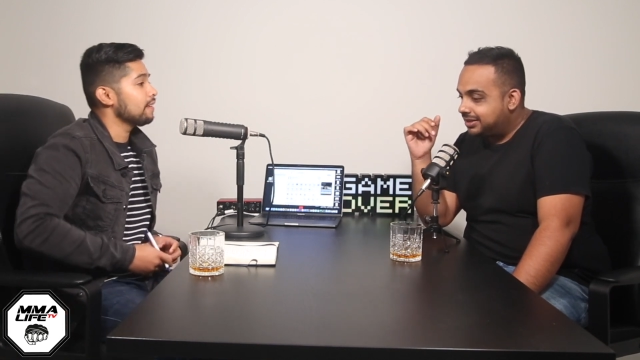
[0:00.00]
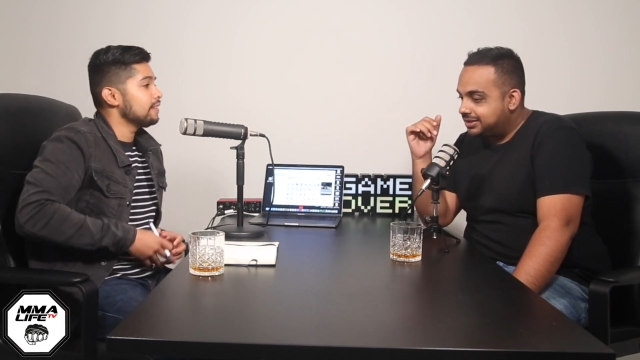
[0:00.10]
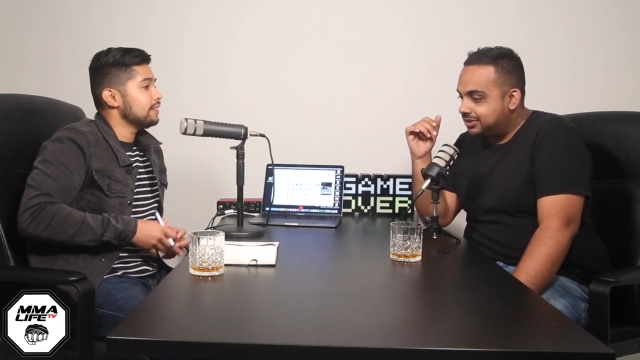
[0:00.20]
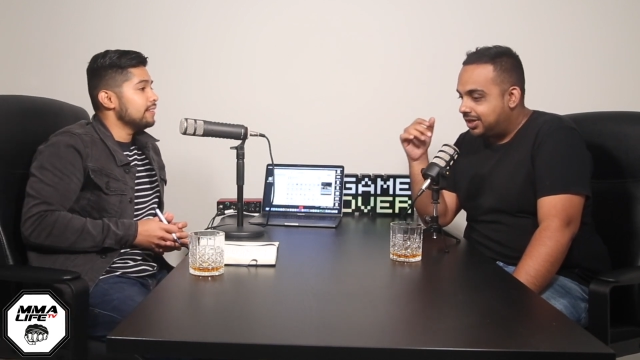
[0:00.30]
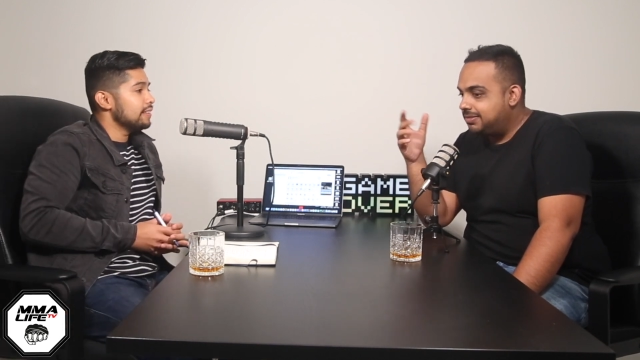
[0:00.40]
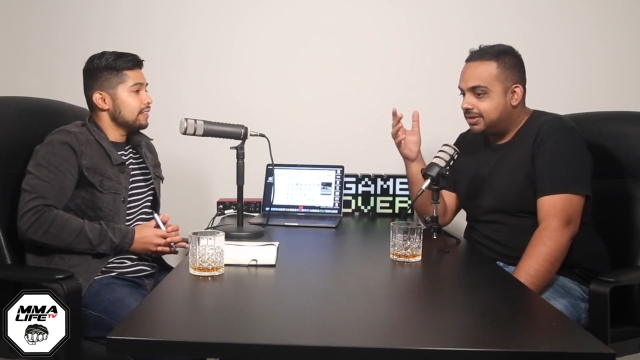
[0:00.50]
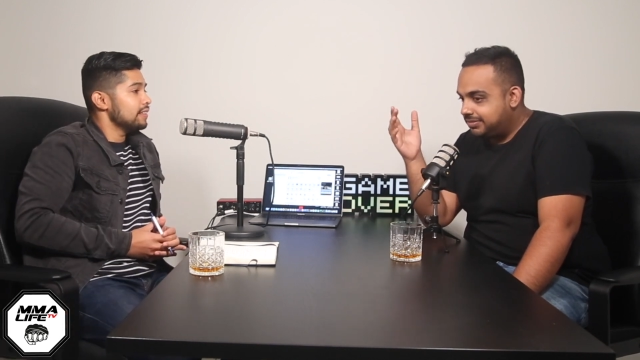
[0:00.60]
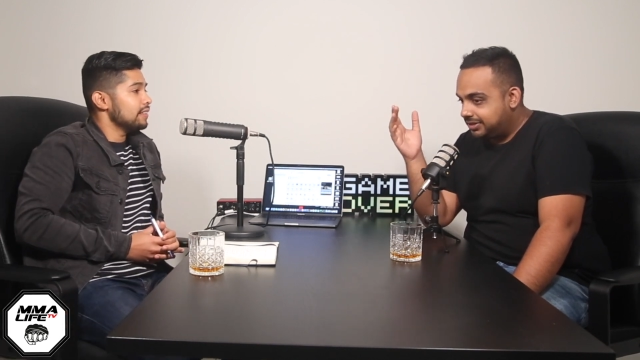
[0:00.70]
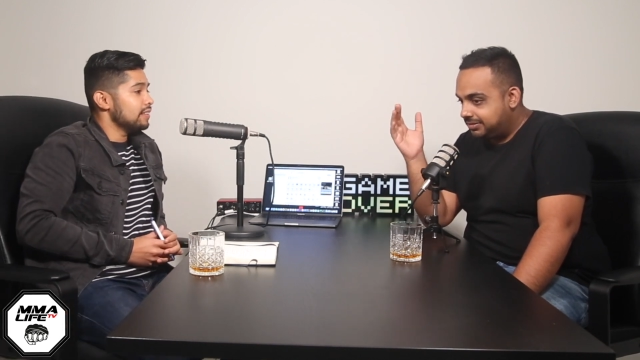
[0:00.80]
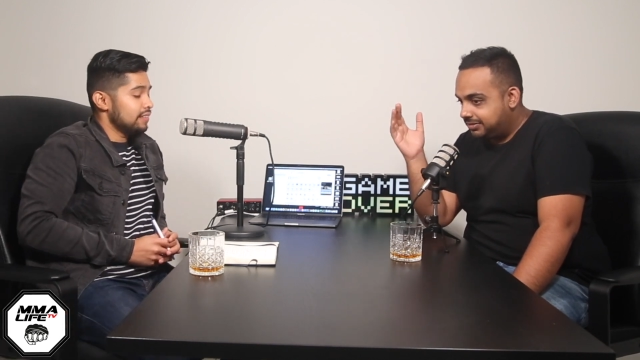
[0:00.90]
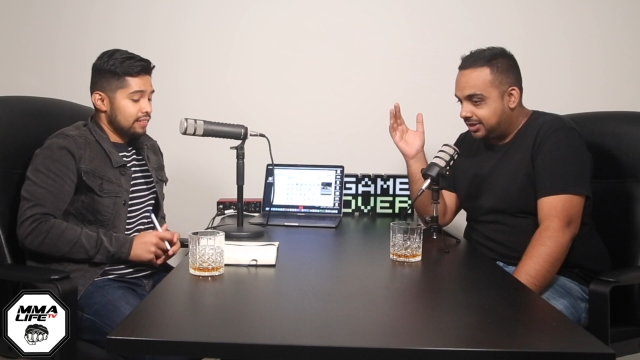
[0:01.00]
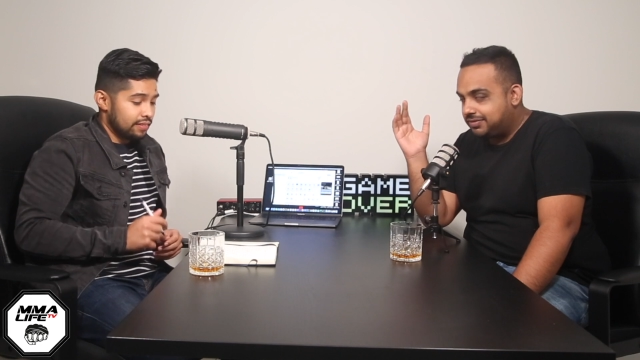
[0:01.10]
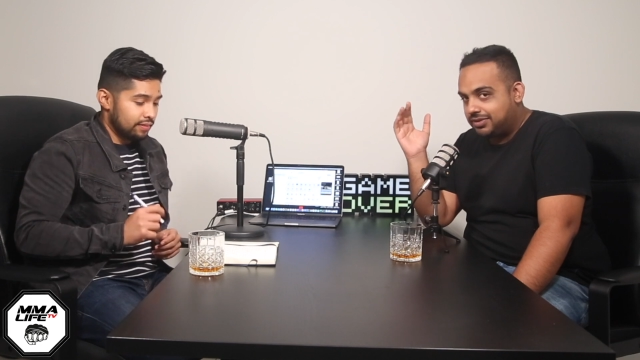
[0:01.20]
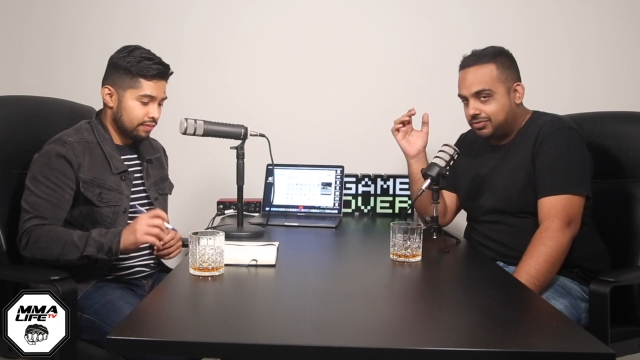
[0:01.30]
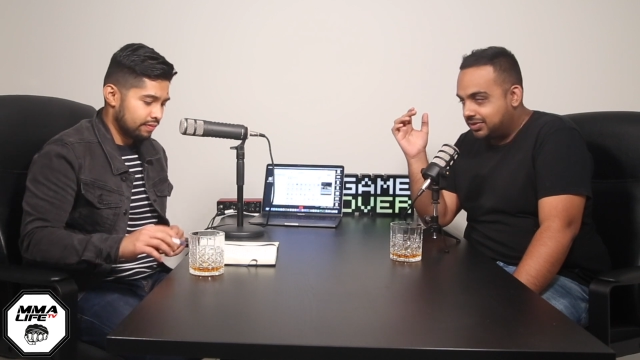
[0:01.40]
Speaker 1: it, so I'm, I'm a
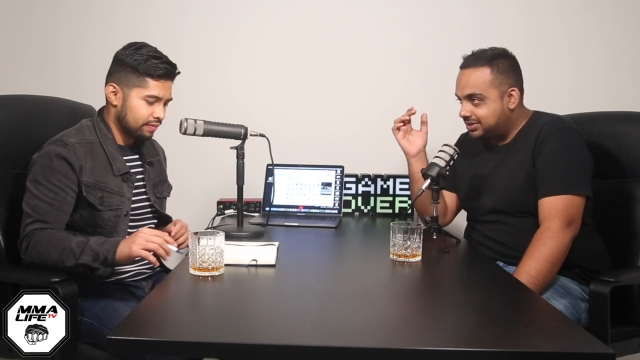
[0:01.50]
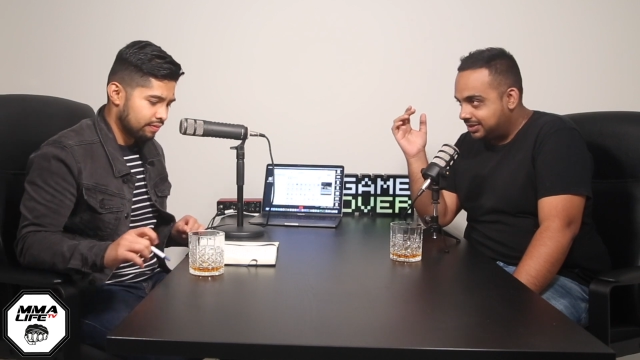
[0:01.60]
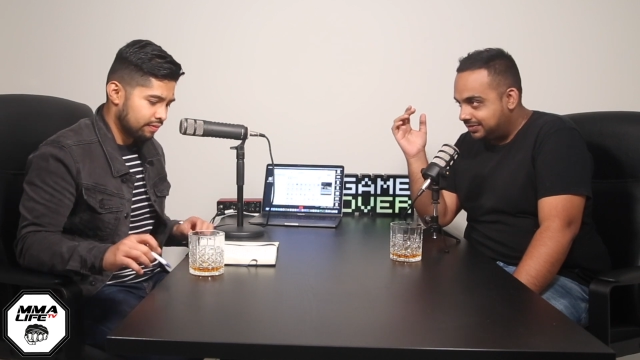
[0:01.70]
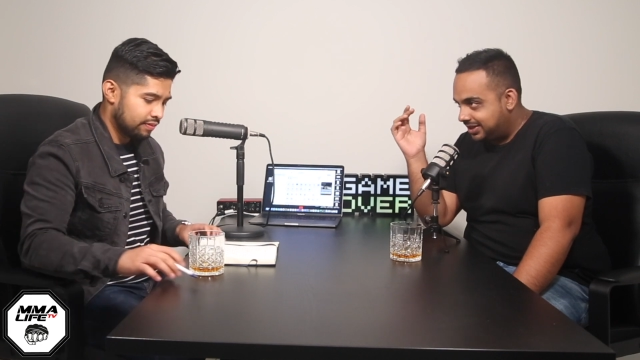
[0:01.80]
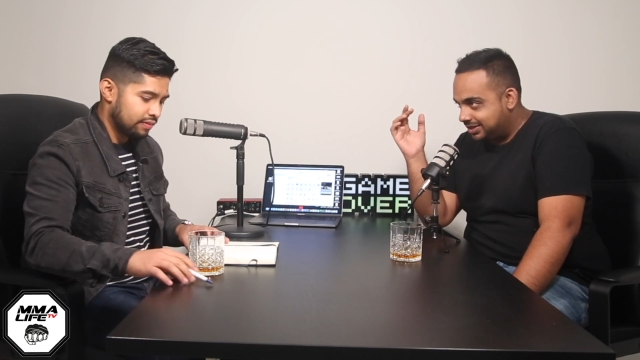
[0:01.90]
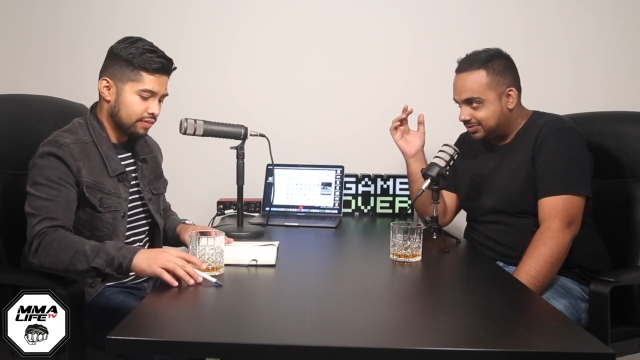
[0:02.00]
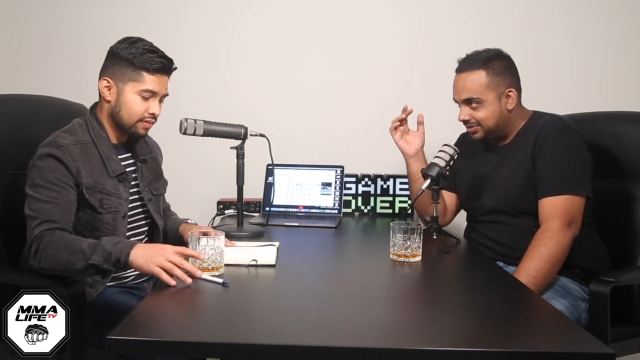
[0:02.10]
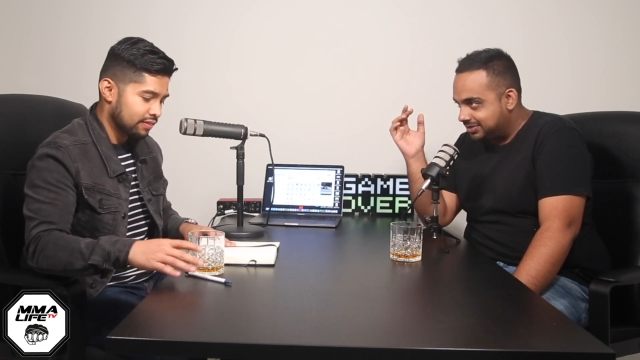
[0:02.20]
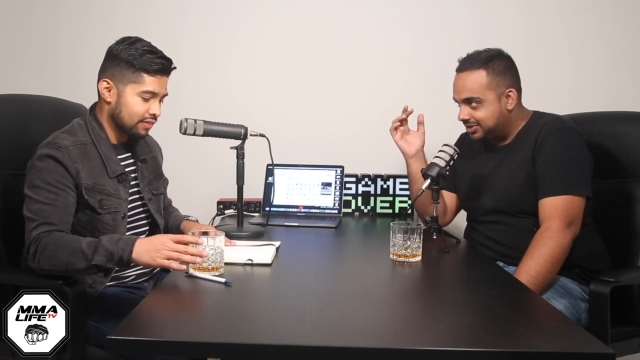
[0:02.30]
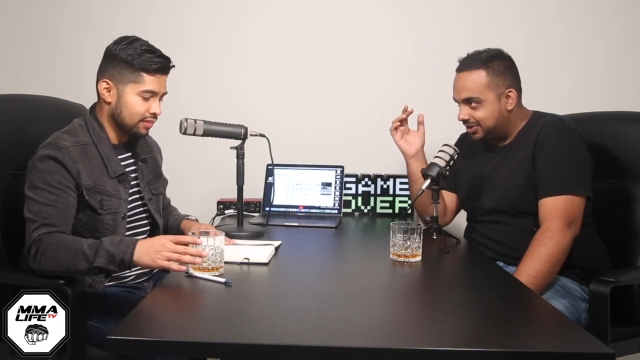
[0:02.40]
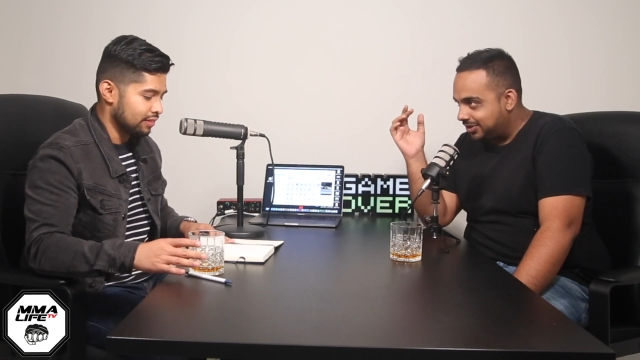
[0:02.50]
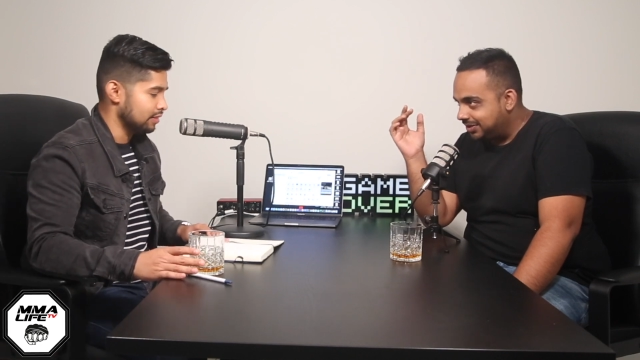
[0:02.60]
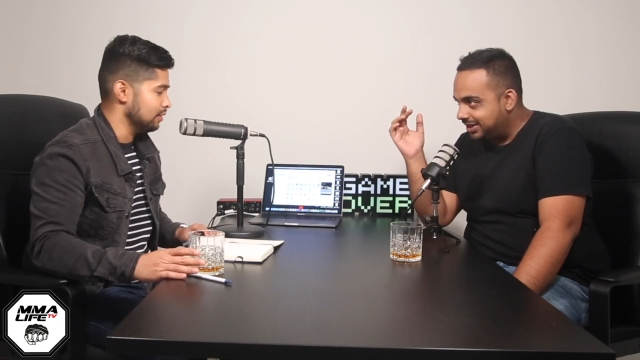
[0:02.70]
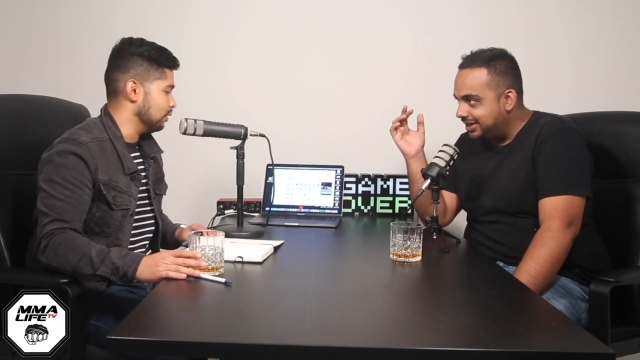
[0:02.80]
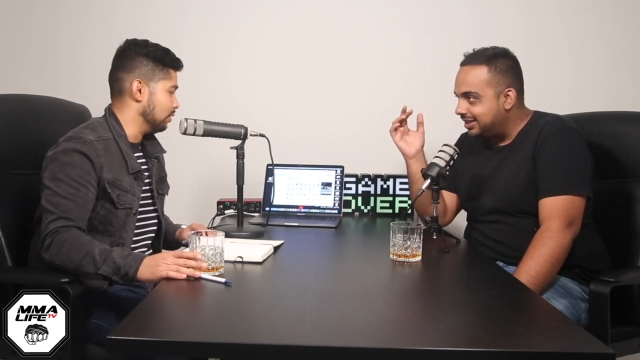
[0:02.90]
lifelong wrestling fan as well.
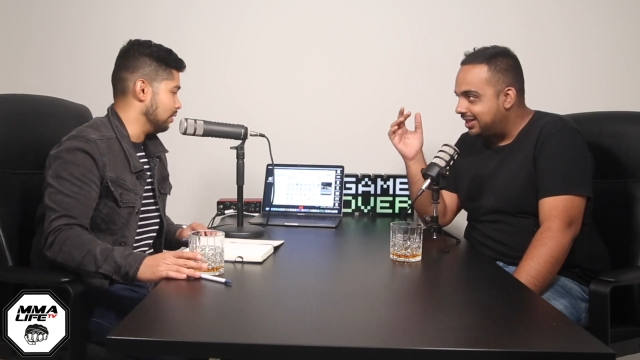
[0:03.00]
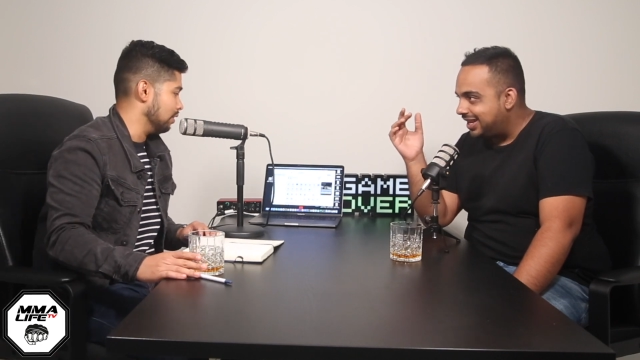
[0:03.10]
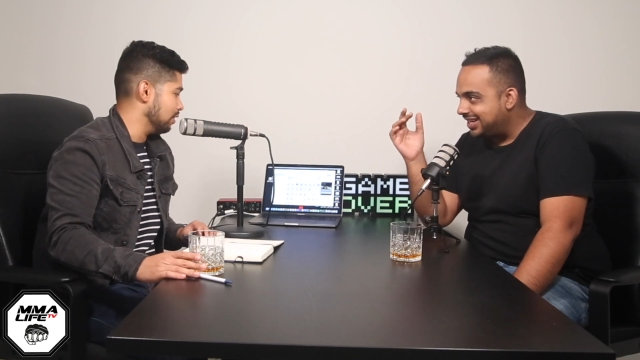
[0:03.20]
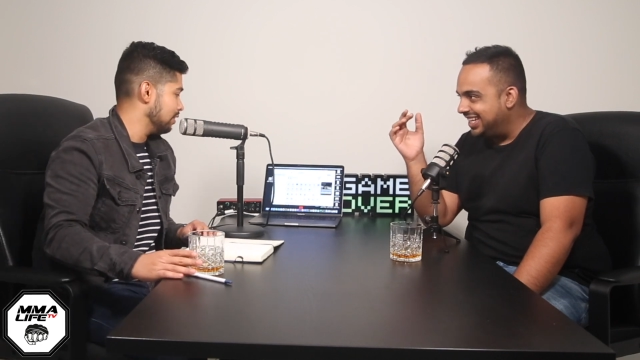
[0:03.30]
So Ooh. in that,